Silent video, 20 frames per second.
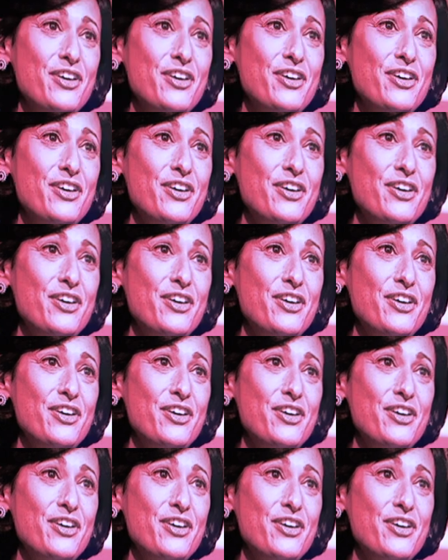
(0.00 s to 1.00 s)

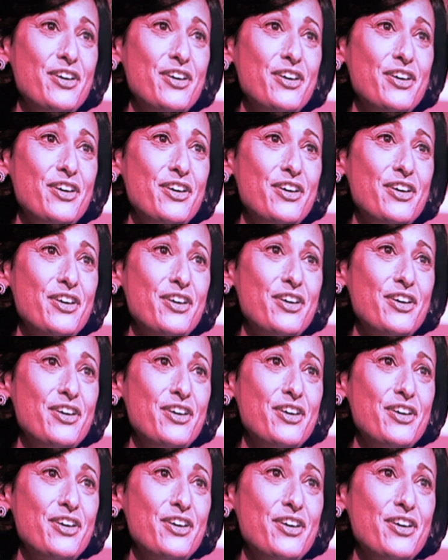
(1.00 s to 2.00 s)

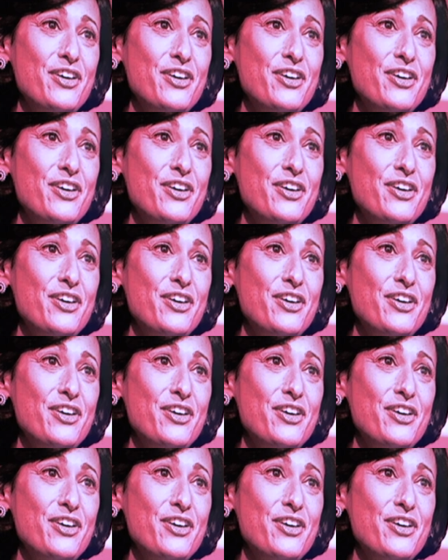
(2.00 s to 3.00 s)

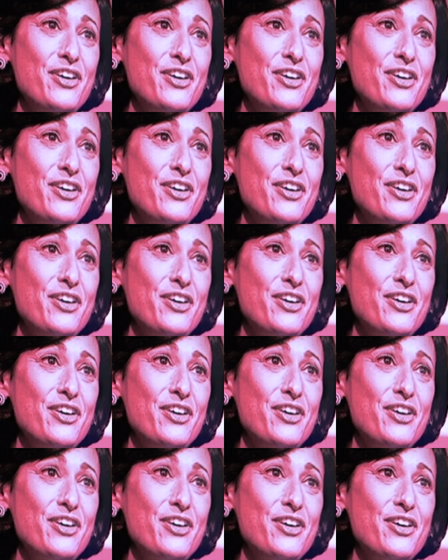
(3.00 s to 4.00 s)

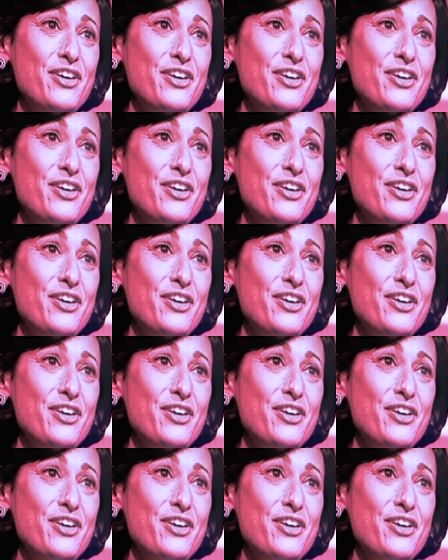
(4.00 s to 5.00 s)

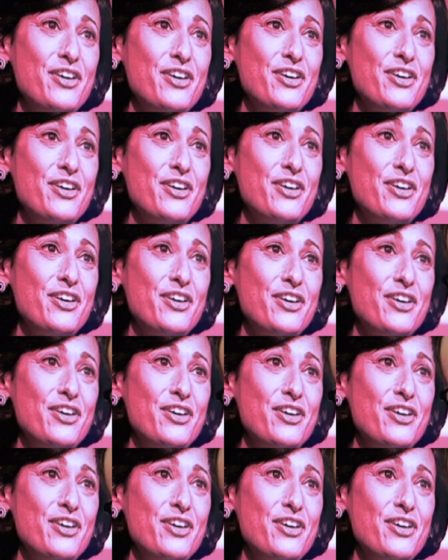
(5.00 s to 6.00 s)

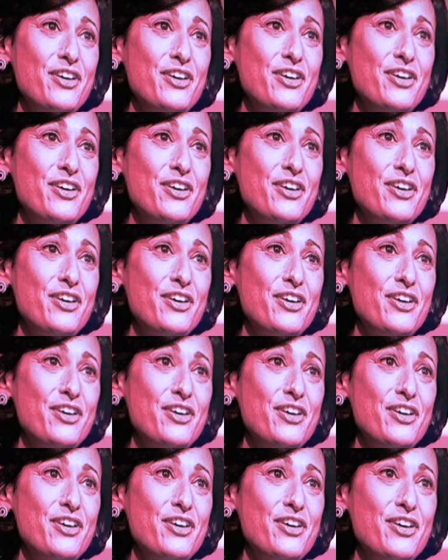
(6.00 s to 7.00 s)

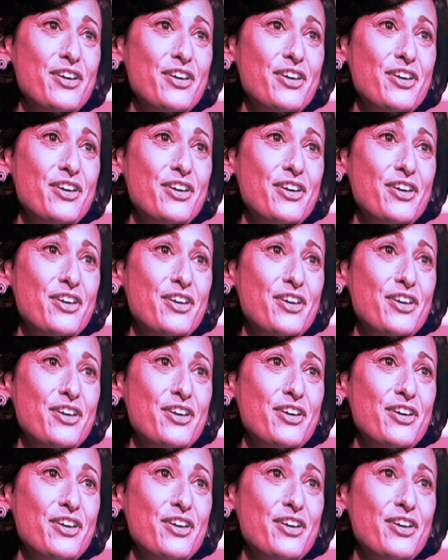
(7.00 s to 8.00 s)
(not speaking)